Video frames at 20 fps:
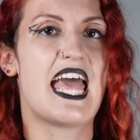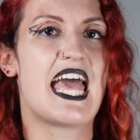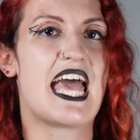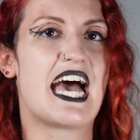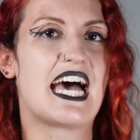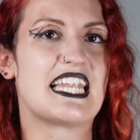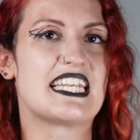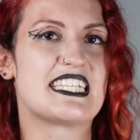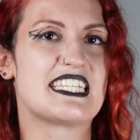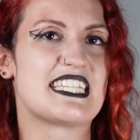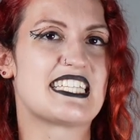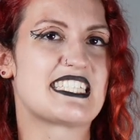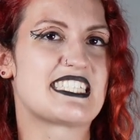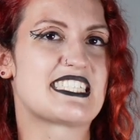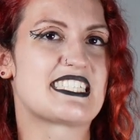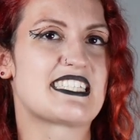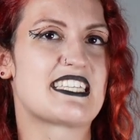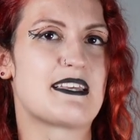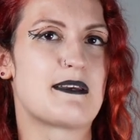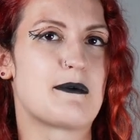and
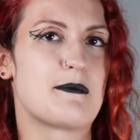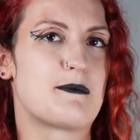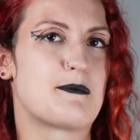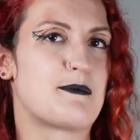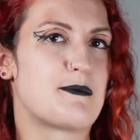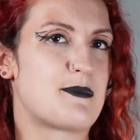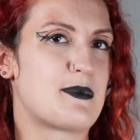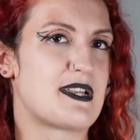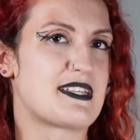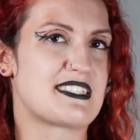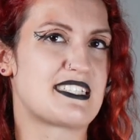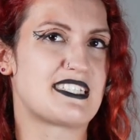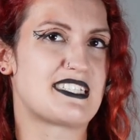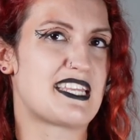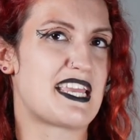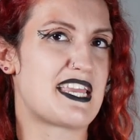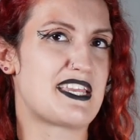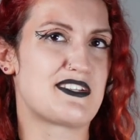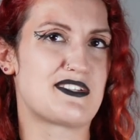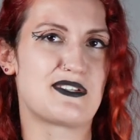its
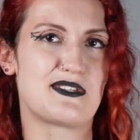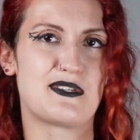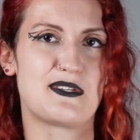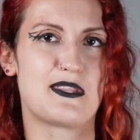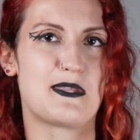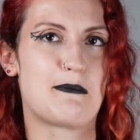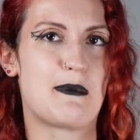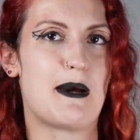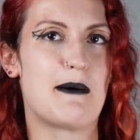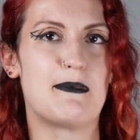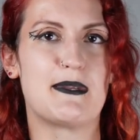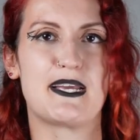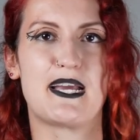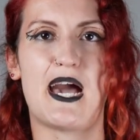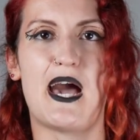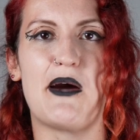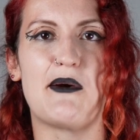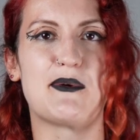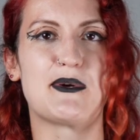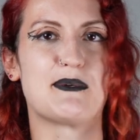presentation to the public,
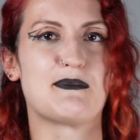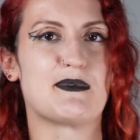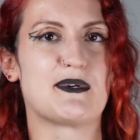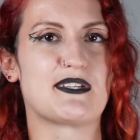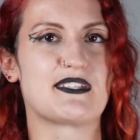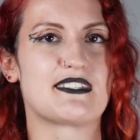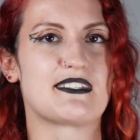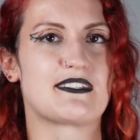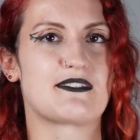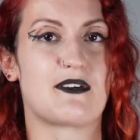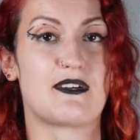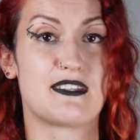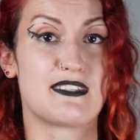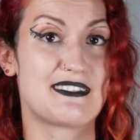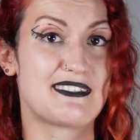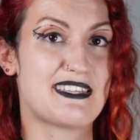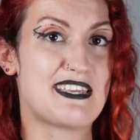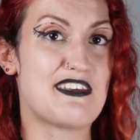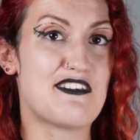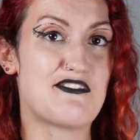how it was
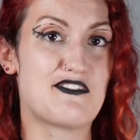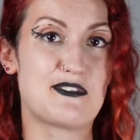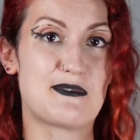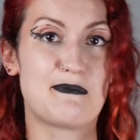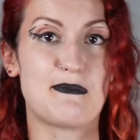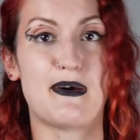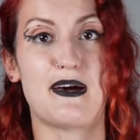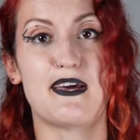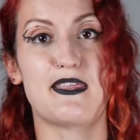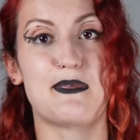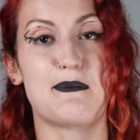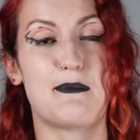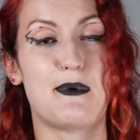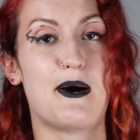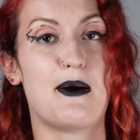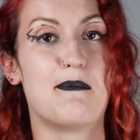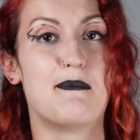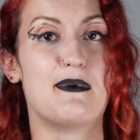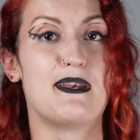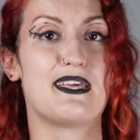conceived by the
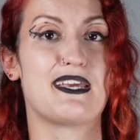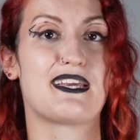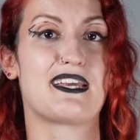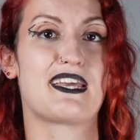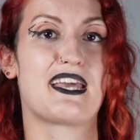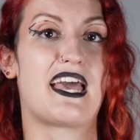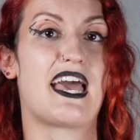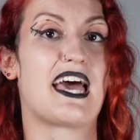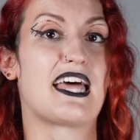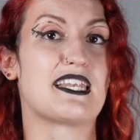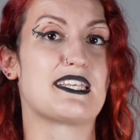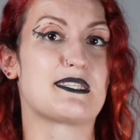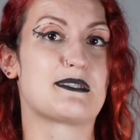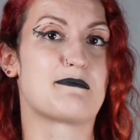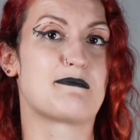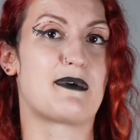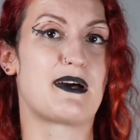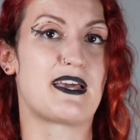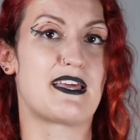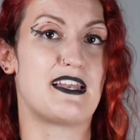public and
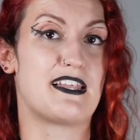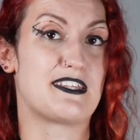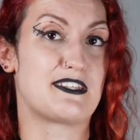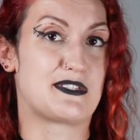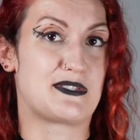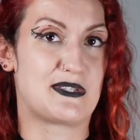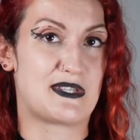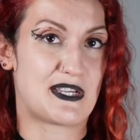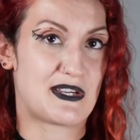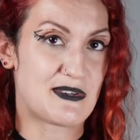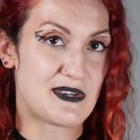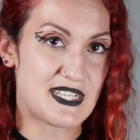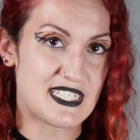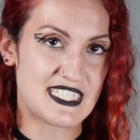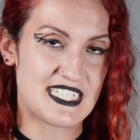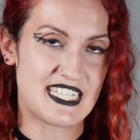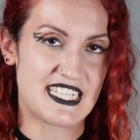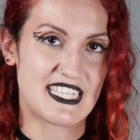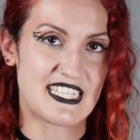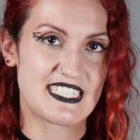by literary
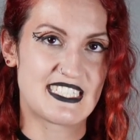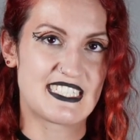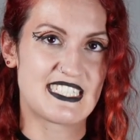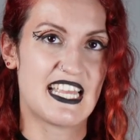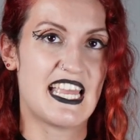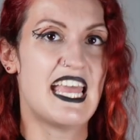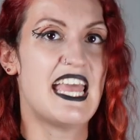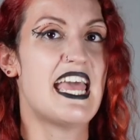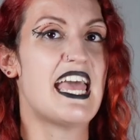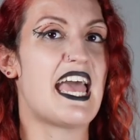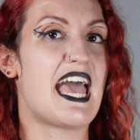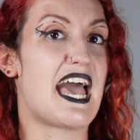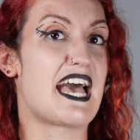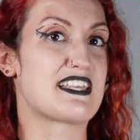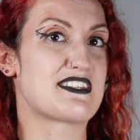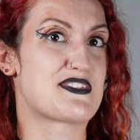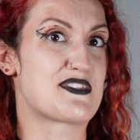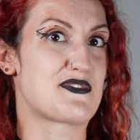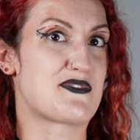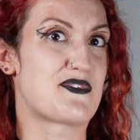critics
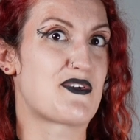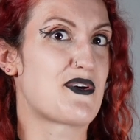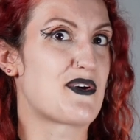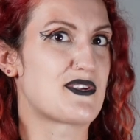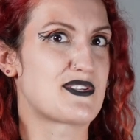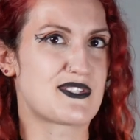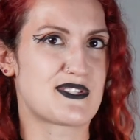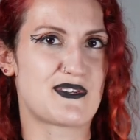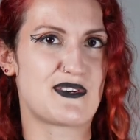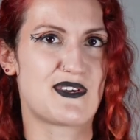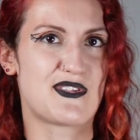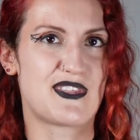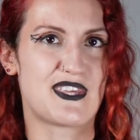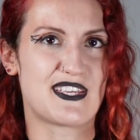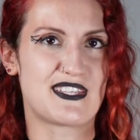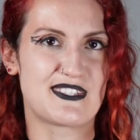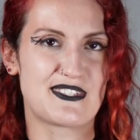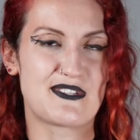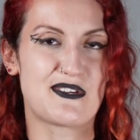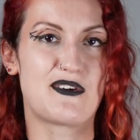as the first Gothic
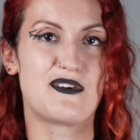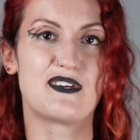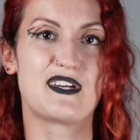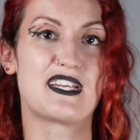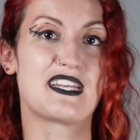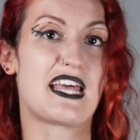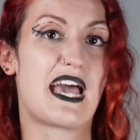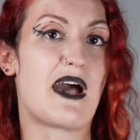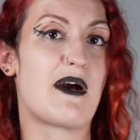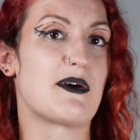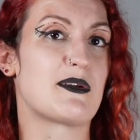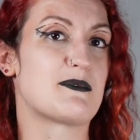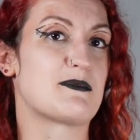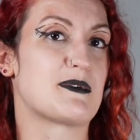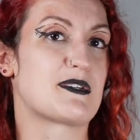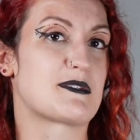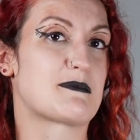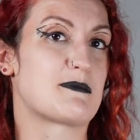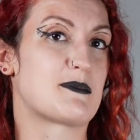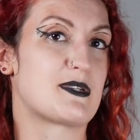story and how it
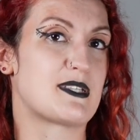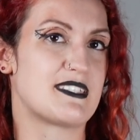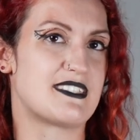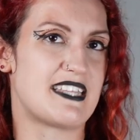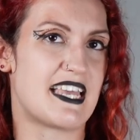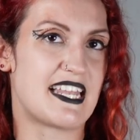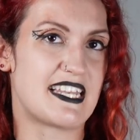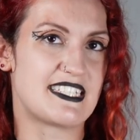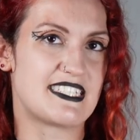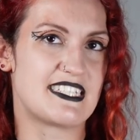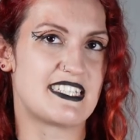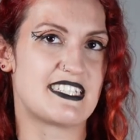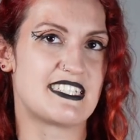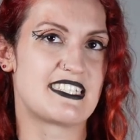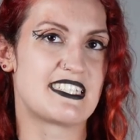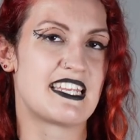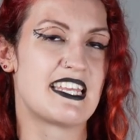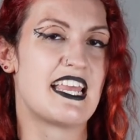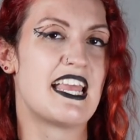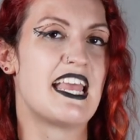was presented
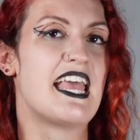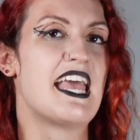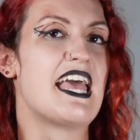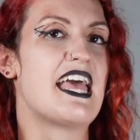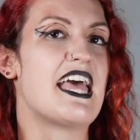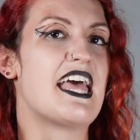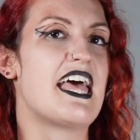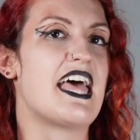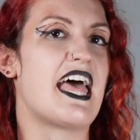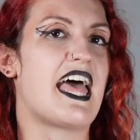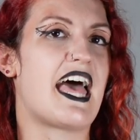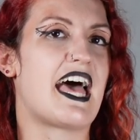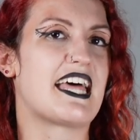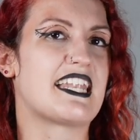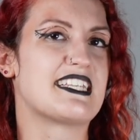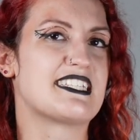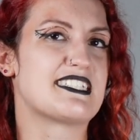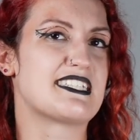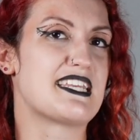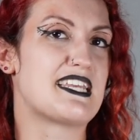
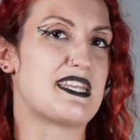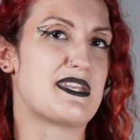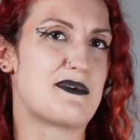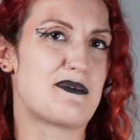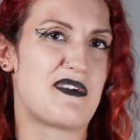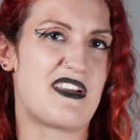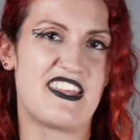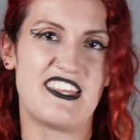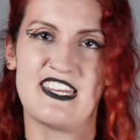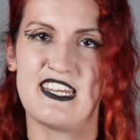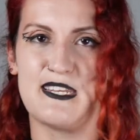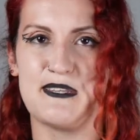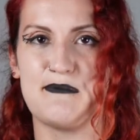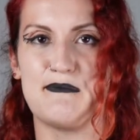and innovated